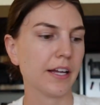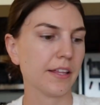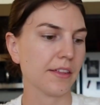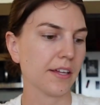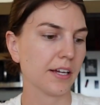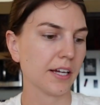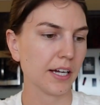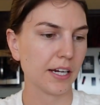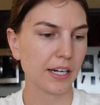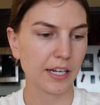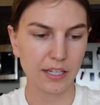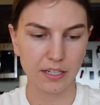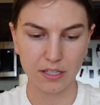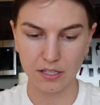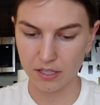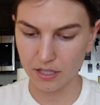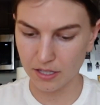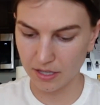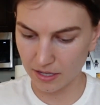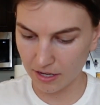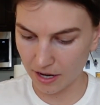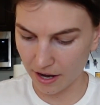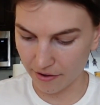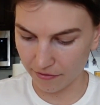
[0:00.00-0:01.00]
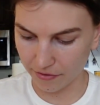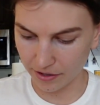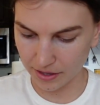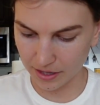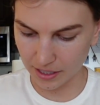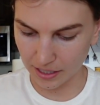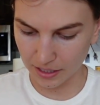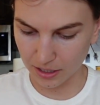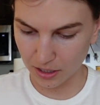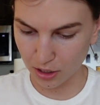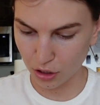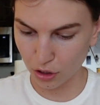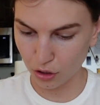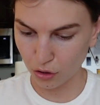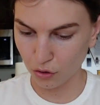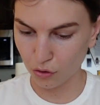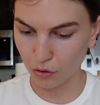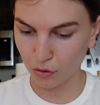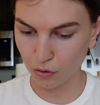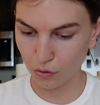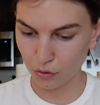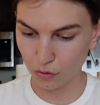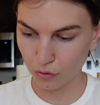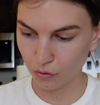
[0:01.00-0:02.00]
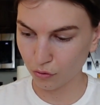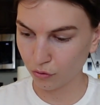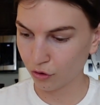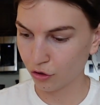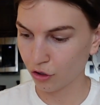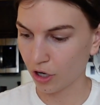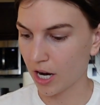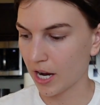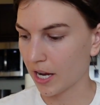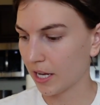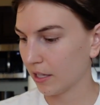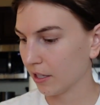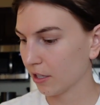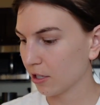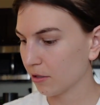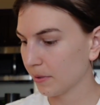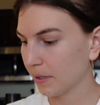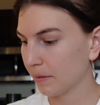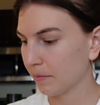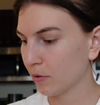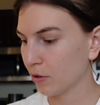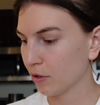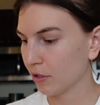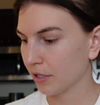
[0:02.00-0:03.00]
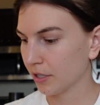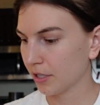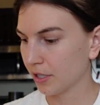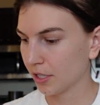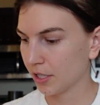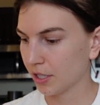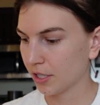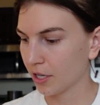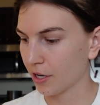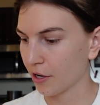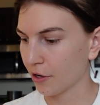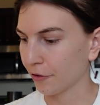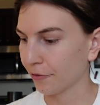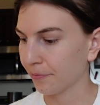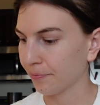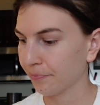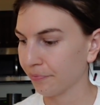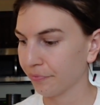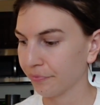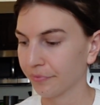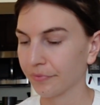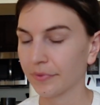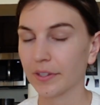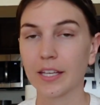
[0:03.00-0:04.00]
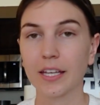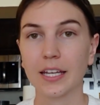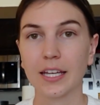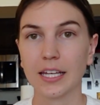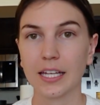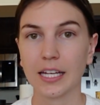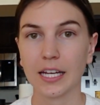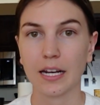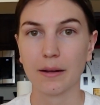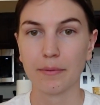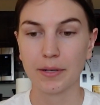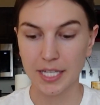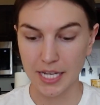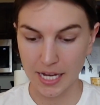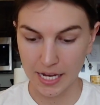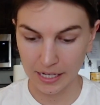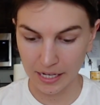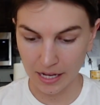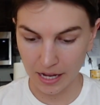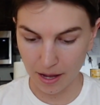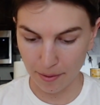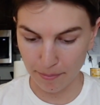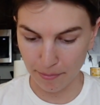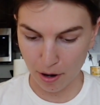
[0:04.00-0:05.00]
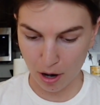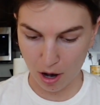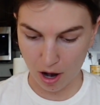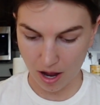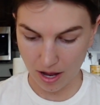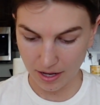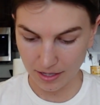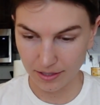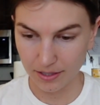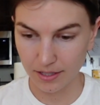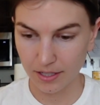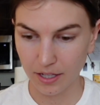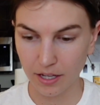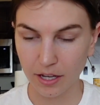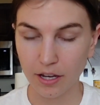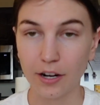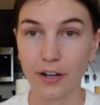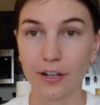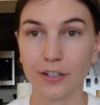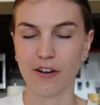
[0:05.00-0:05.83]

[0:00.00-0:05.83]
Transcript: I think I need everything to dry a little bit more, so I'm gonna take a pause here.